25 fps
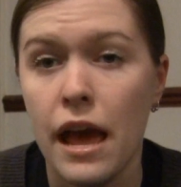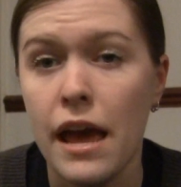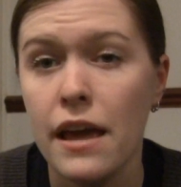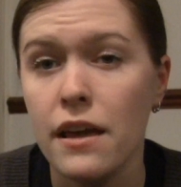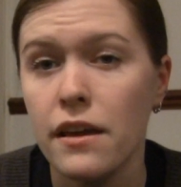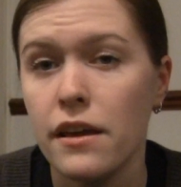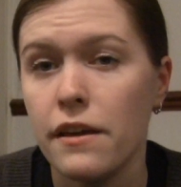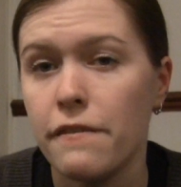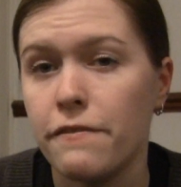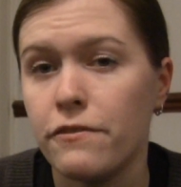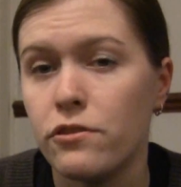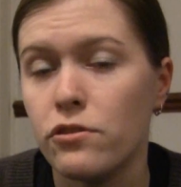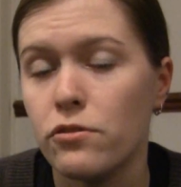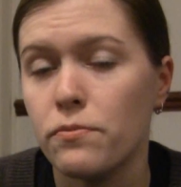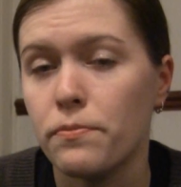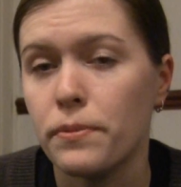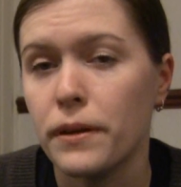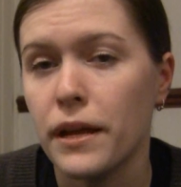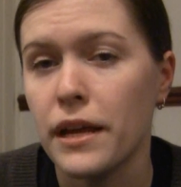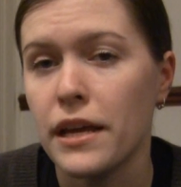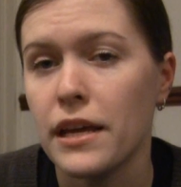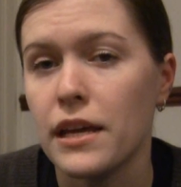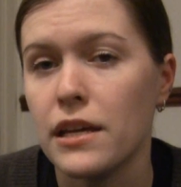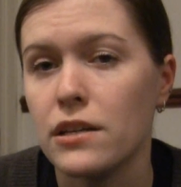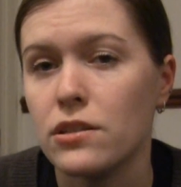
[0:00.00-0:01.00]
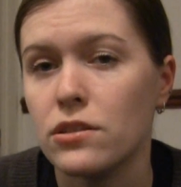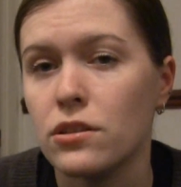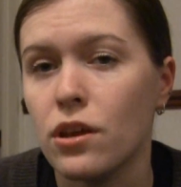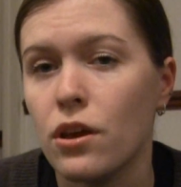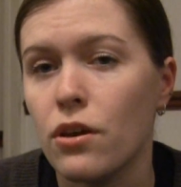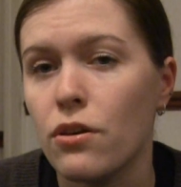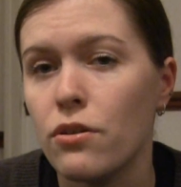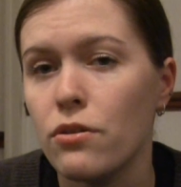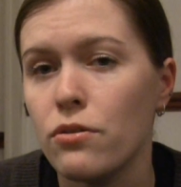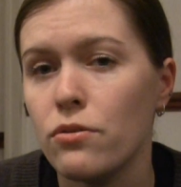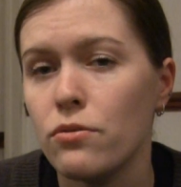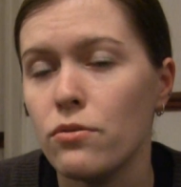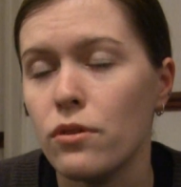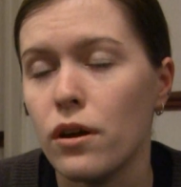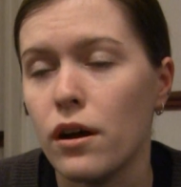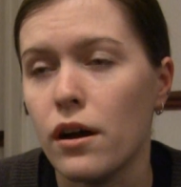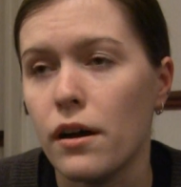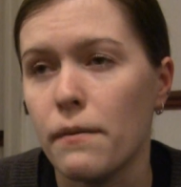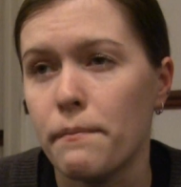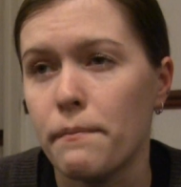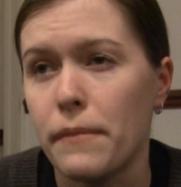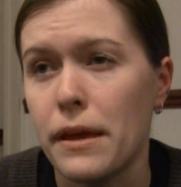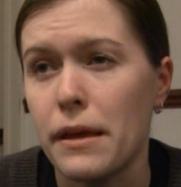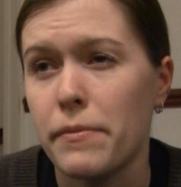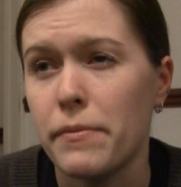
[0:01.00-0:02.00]
hey, if you're playing it too,
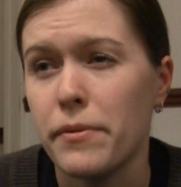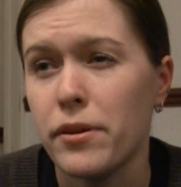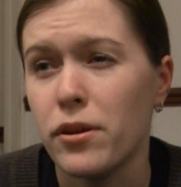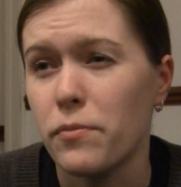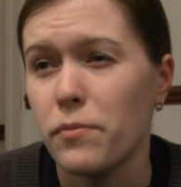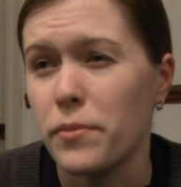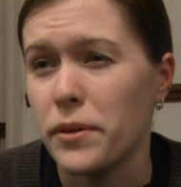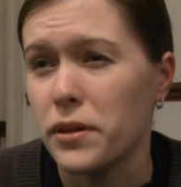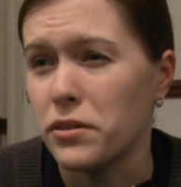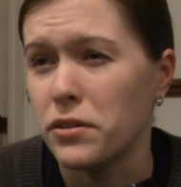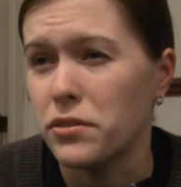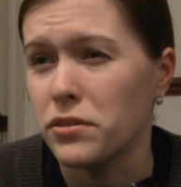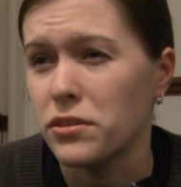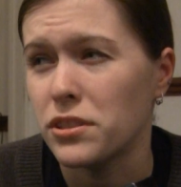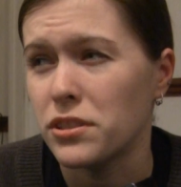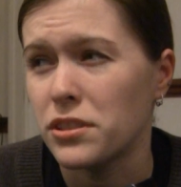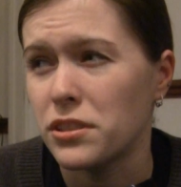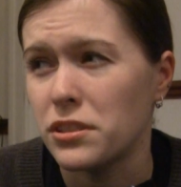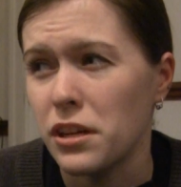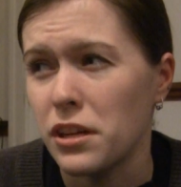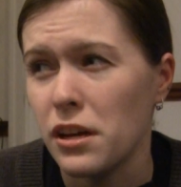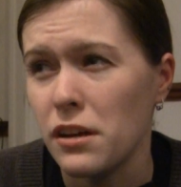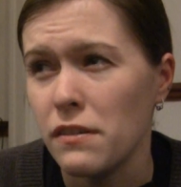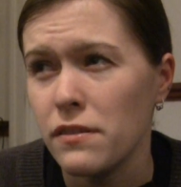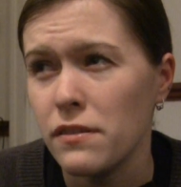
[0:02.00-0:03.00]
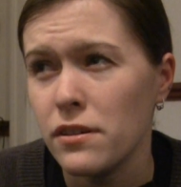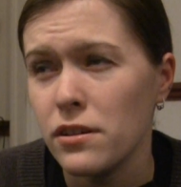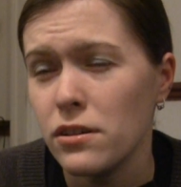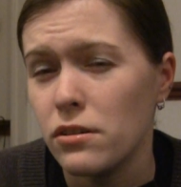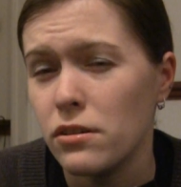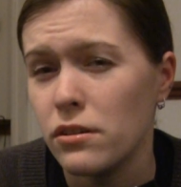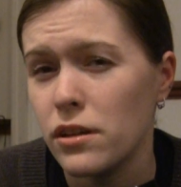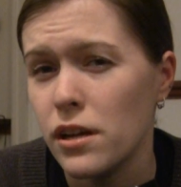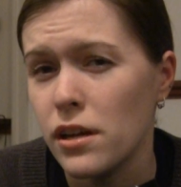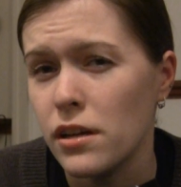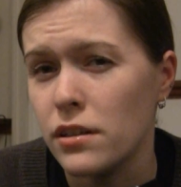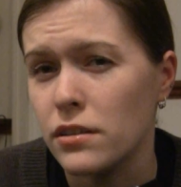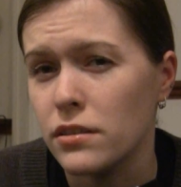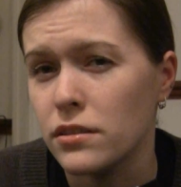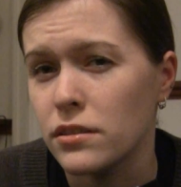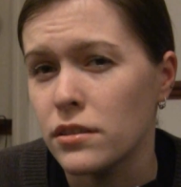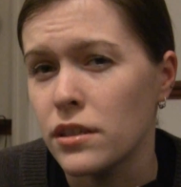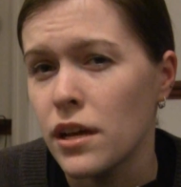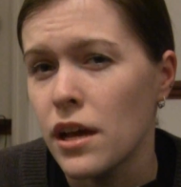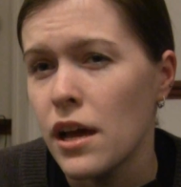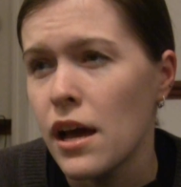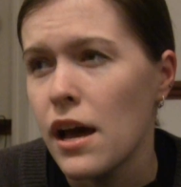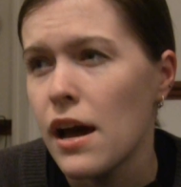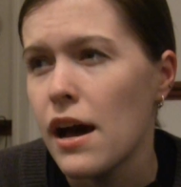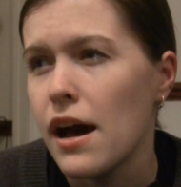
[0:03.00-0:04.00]
maybe I'll be on your server. Who knows?
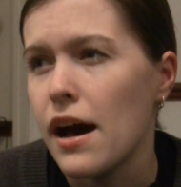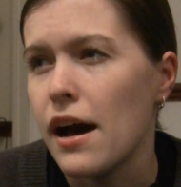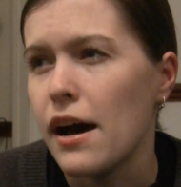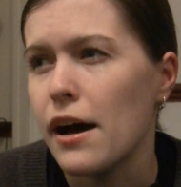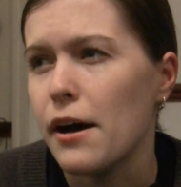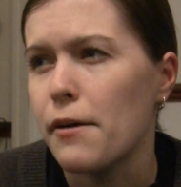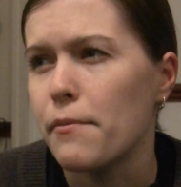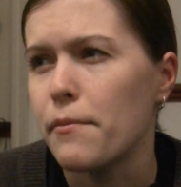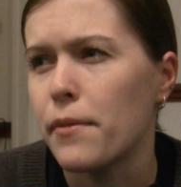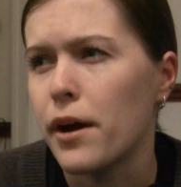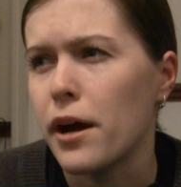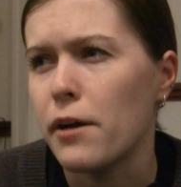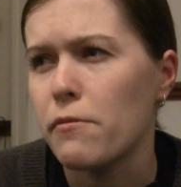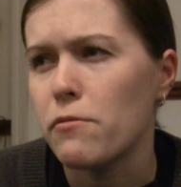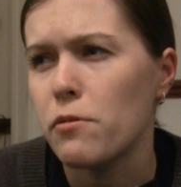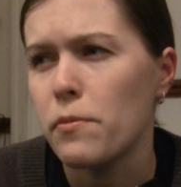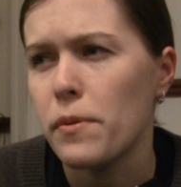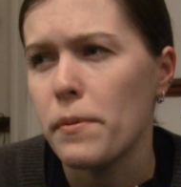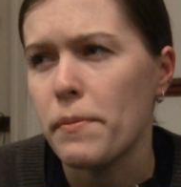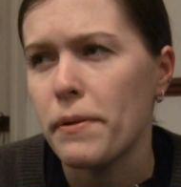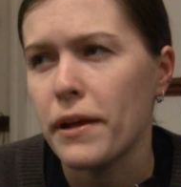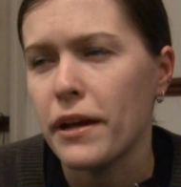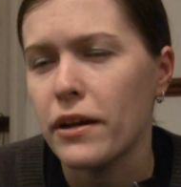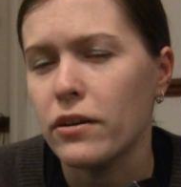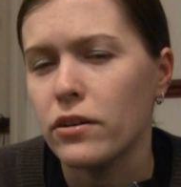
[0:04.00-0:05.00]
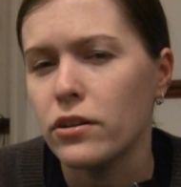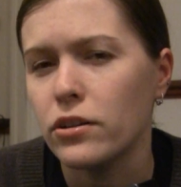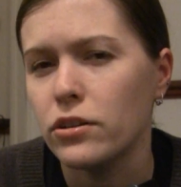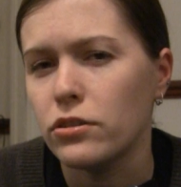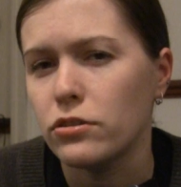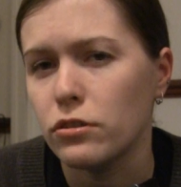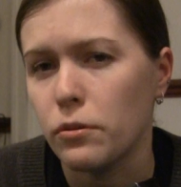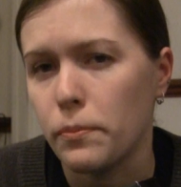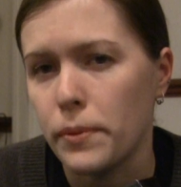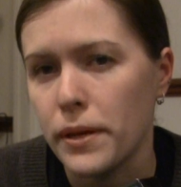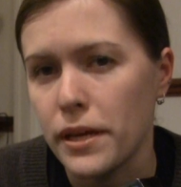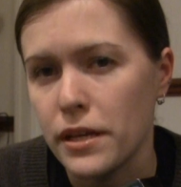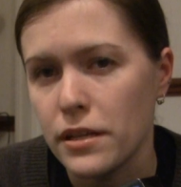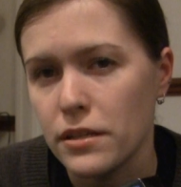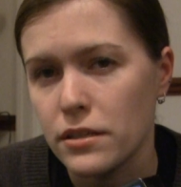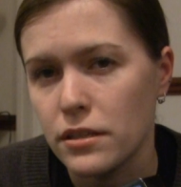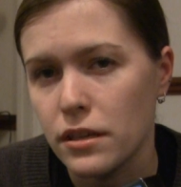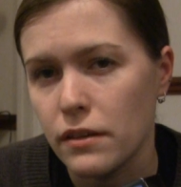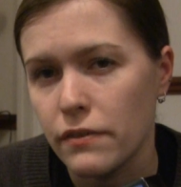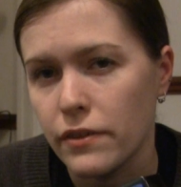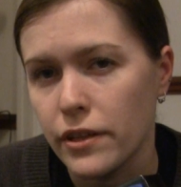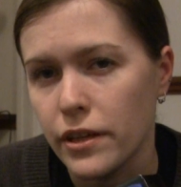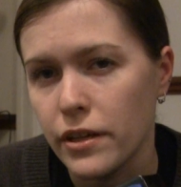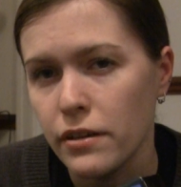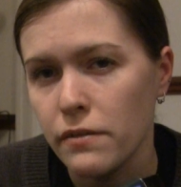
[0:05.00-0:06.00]
I will be playing on a European
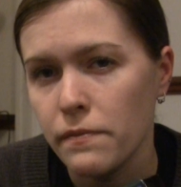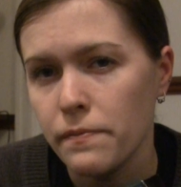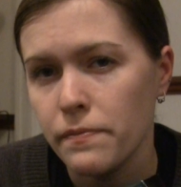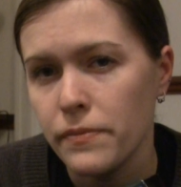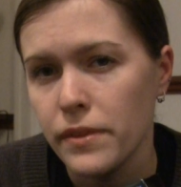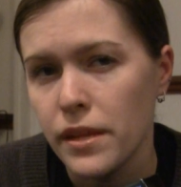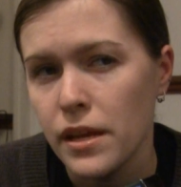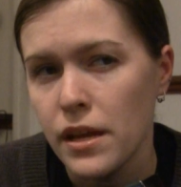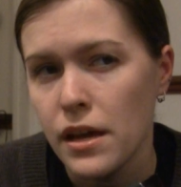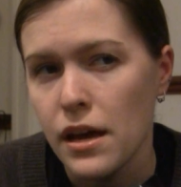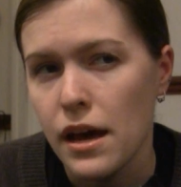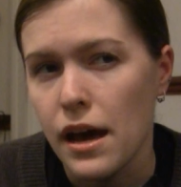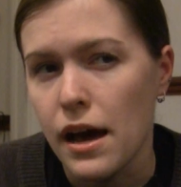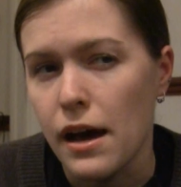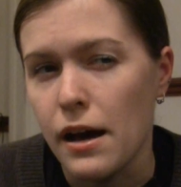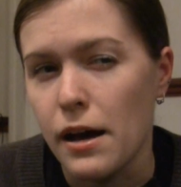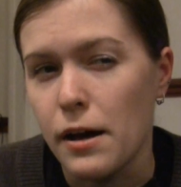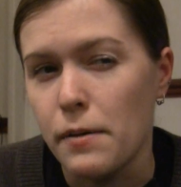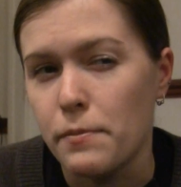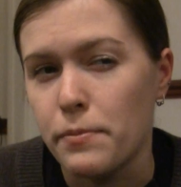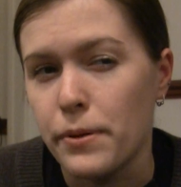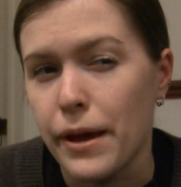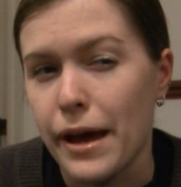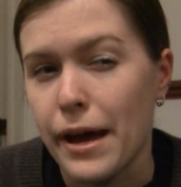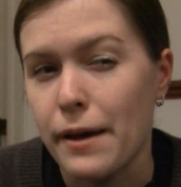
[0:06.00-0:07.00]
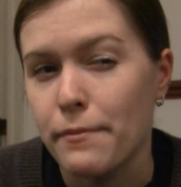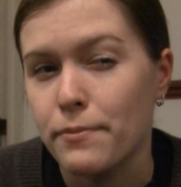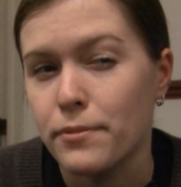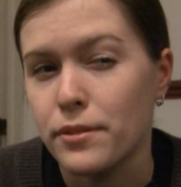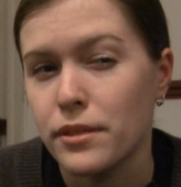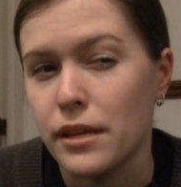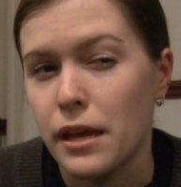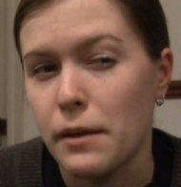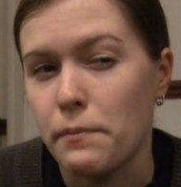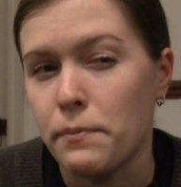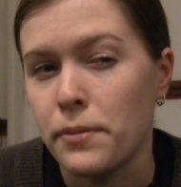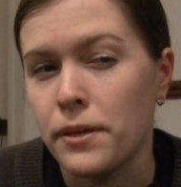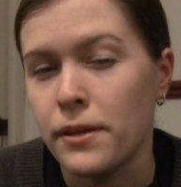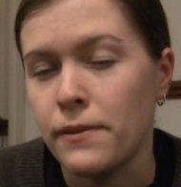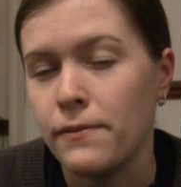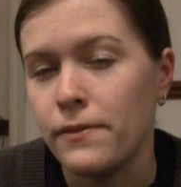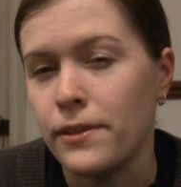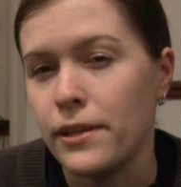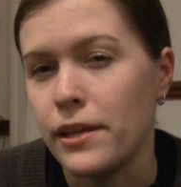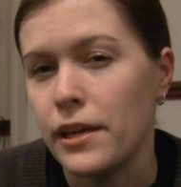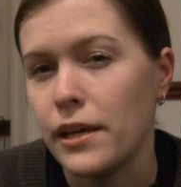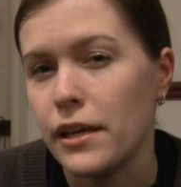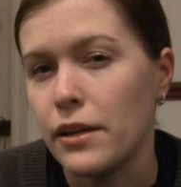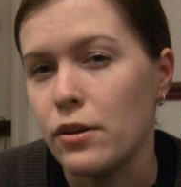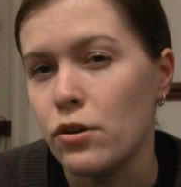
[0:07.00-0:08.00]
server though. Perhaps a
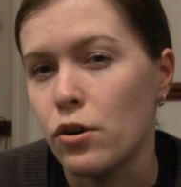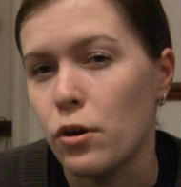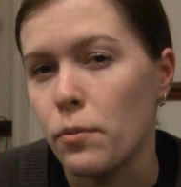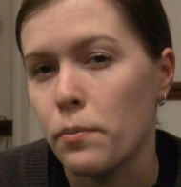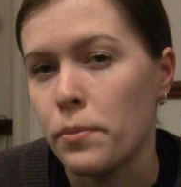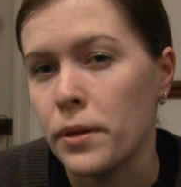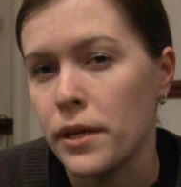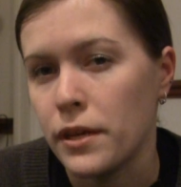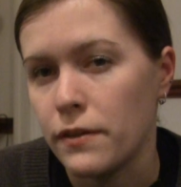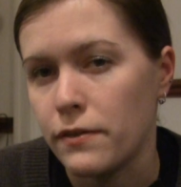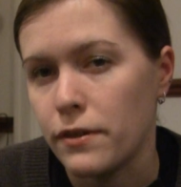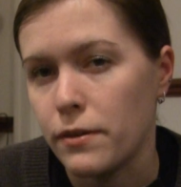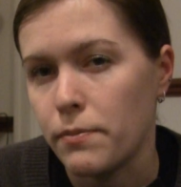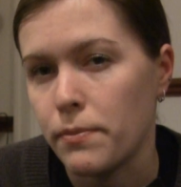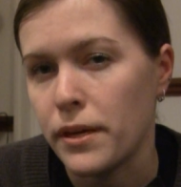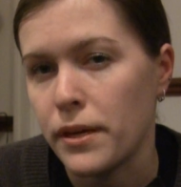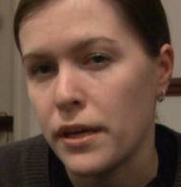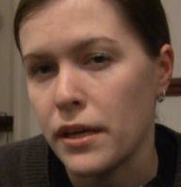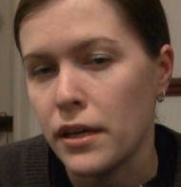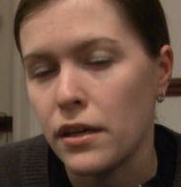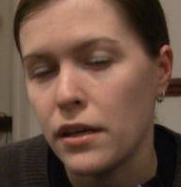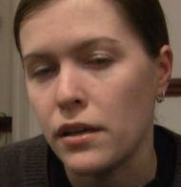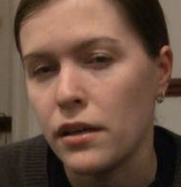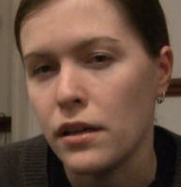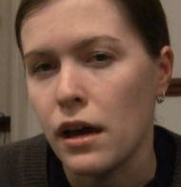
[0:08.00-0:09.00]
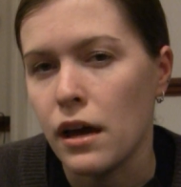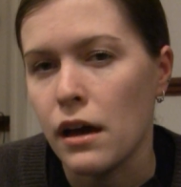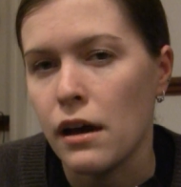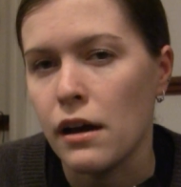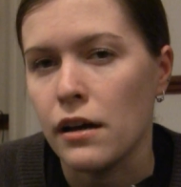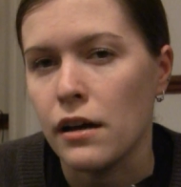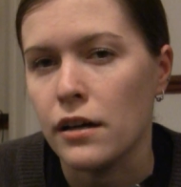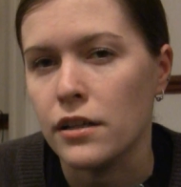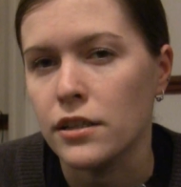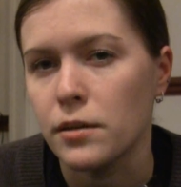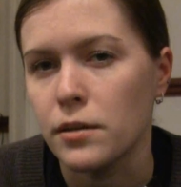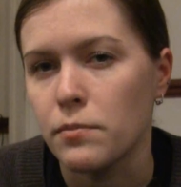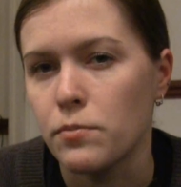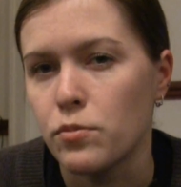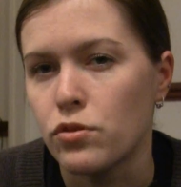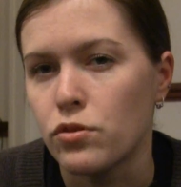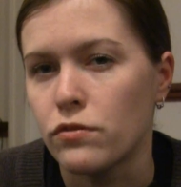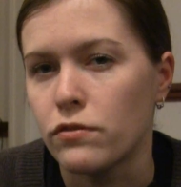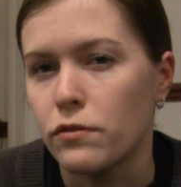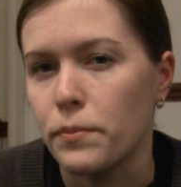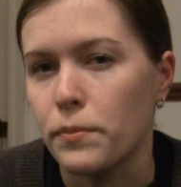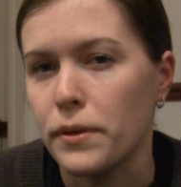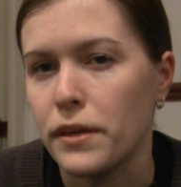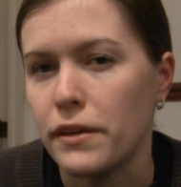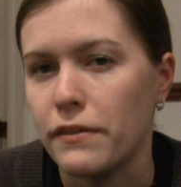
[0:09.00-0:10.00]
PvE, not a PvP, because I'm more
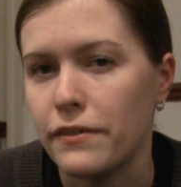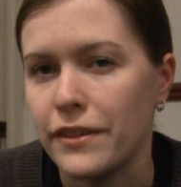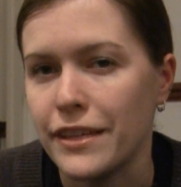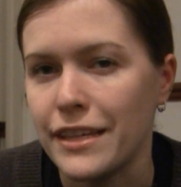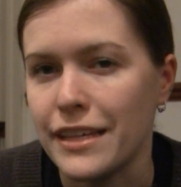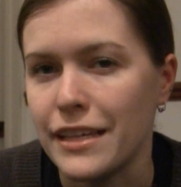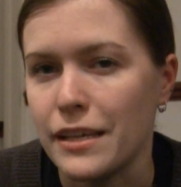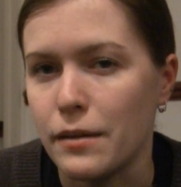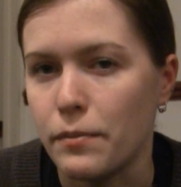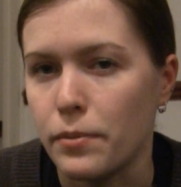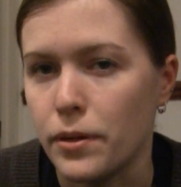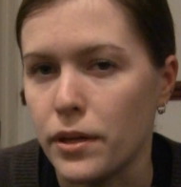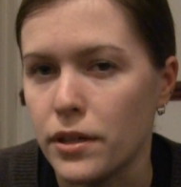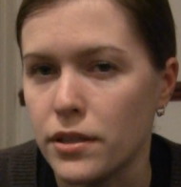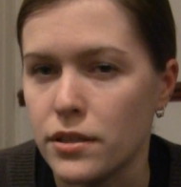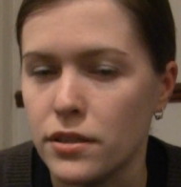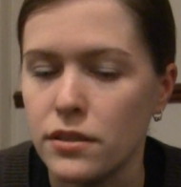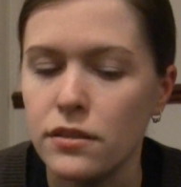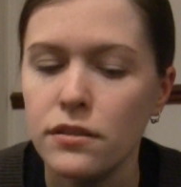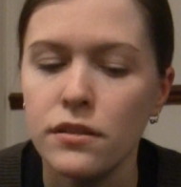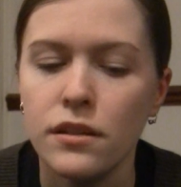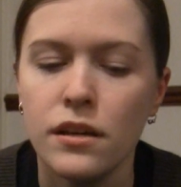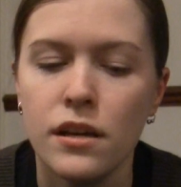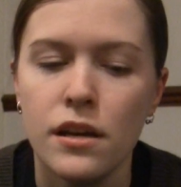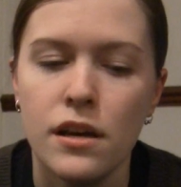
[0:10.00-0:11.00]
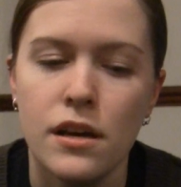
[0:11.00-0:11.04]
of a PvE person.